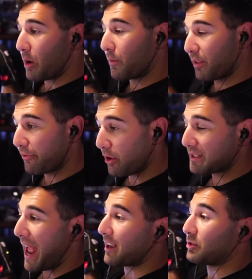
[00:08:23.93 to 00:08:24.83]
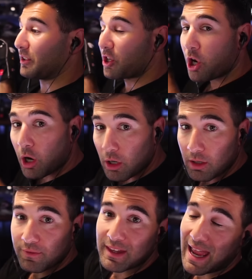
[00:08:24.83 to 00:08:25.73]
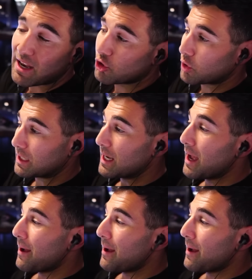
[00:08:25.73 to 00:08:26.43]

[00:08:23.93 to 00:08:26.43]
over the front axle and carve the entry.